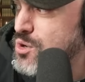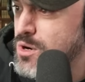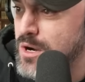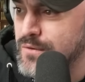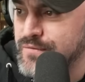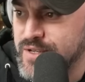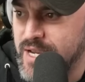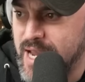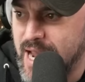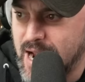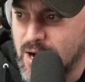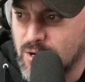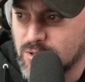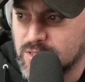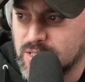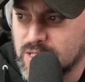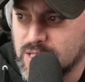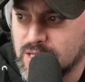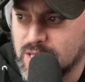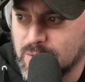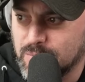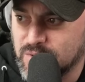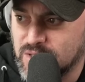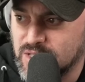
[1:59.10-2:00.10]
have
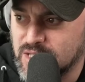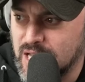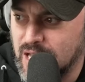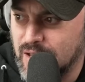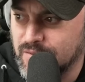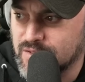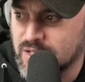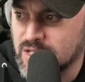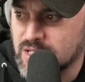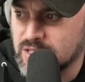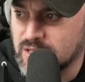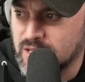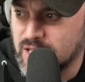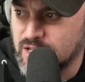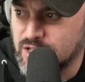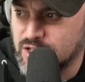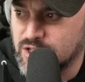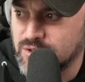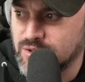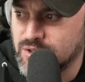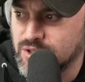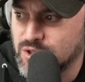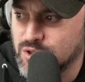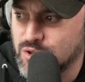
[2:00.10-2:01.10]
counted themselves as
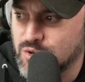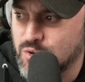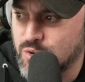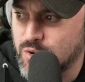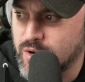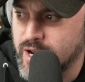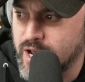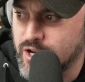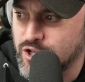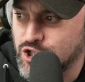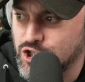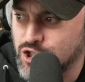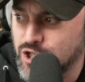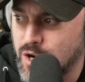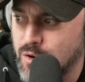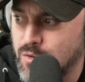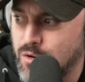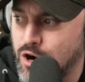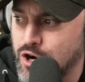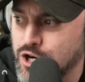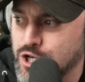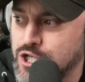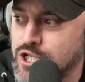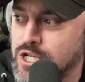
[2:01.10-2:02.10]
listeners to Cornette's show
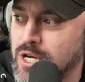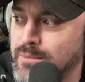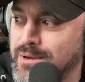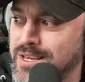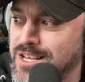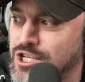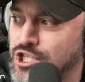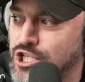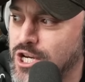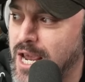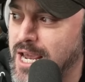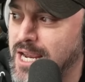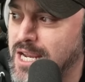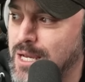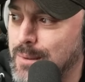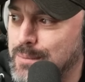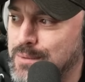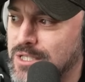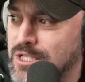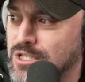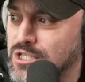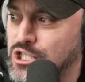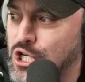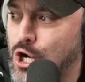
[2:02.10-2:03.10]
are Jimmy
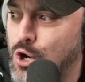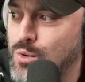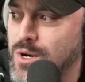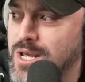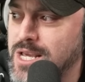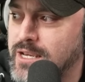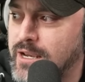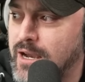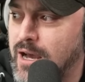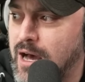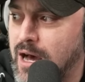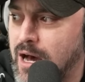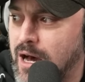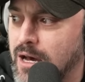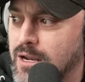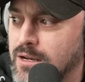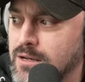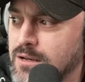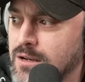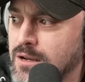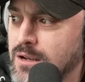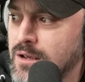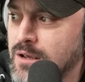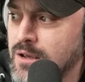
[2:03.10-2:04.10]
Jacobs and Tony
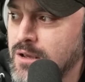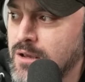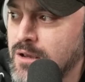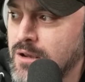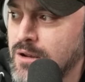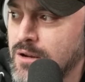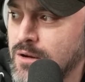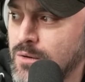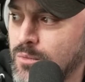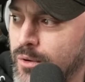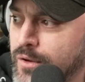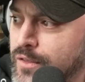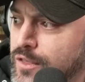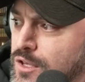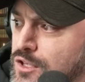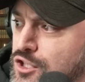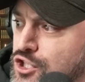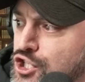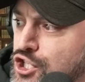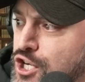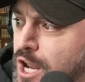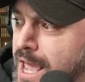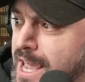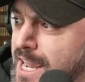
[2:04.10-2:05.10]
Khan, with
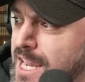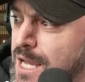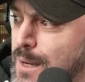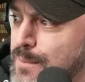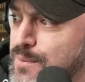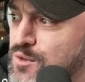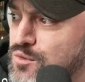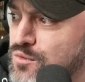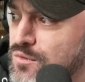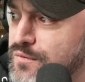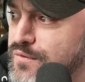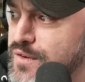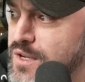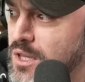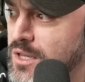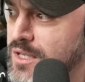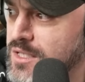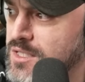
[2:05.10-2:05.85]
Jacobs revealing